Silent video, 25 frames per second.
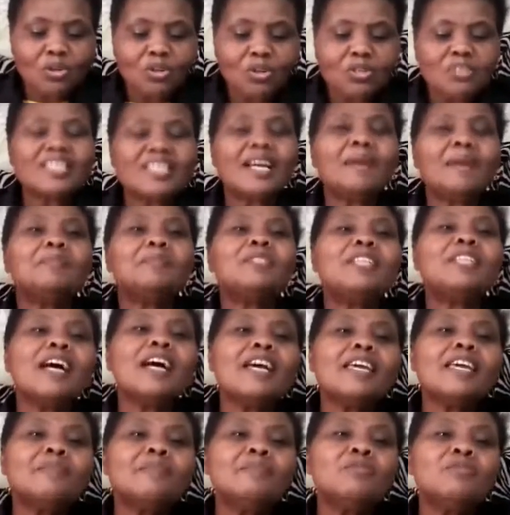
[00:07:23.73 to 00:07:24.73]

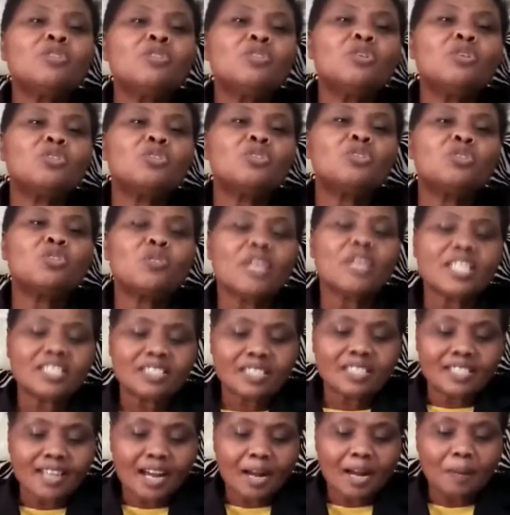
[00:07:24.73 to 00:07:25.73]
Sometimes you're
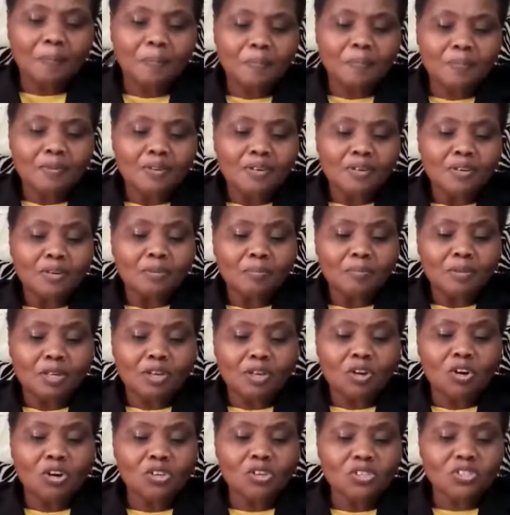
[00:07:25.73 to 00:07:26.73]
stressed up
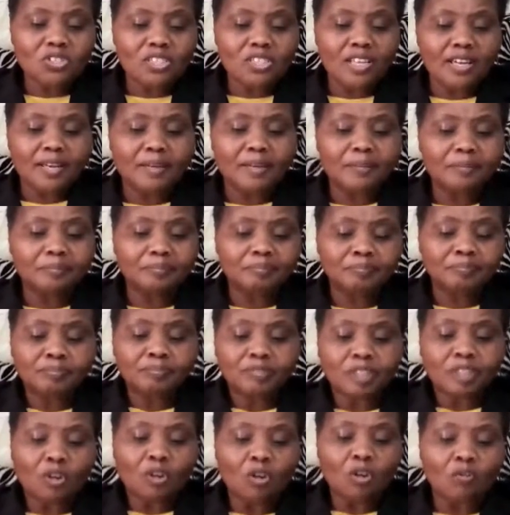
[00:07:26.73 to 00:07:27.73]
because
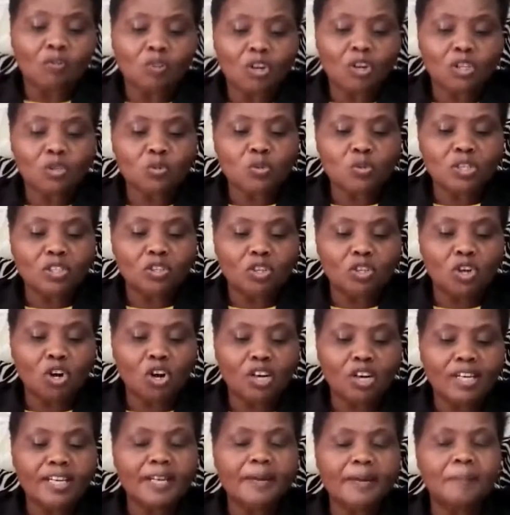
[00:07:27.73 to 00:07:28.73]
of what we'd
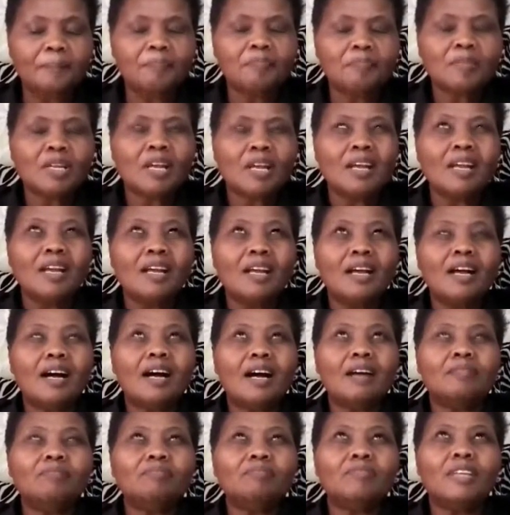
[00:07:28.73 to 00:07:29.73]
call
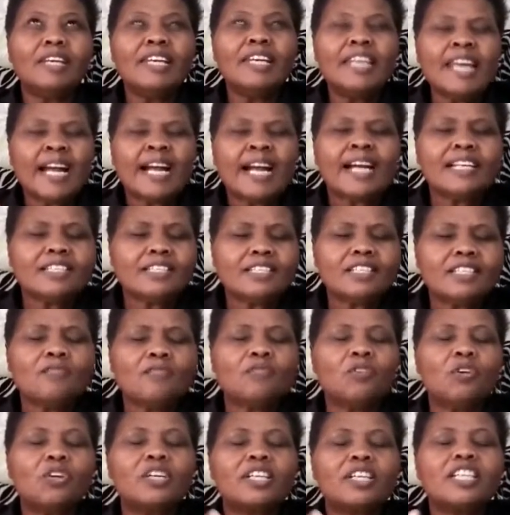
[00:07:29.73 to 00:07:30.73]
negative
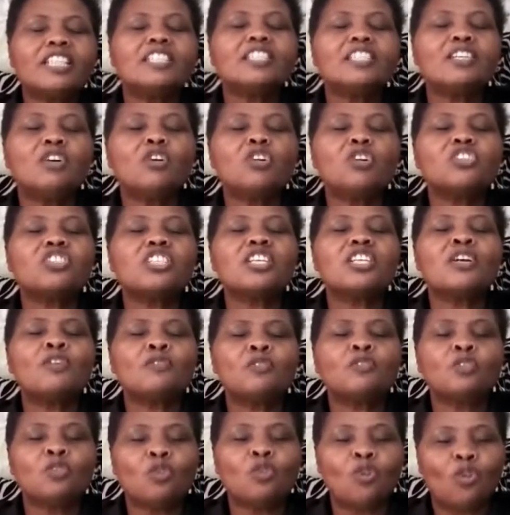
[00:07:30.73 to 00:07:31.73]
or critical
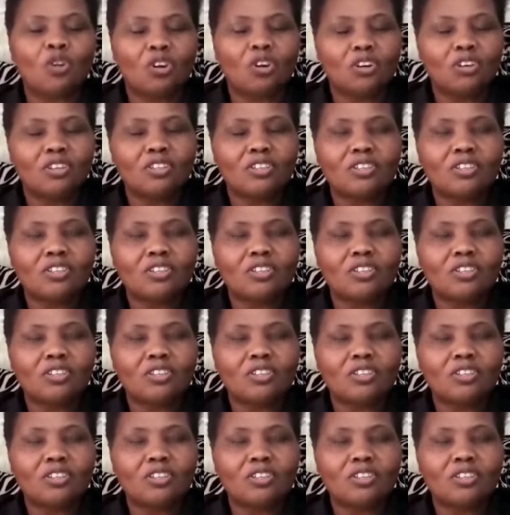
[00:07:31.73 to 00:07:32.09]
self-talk.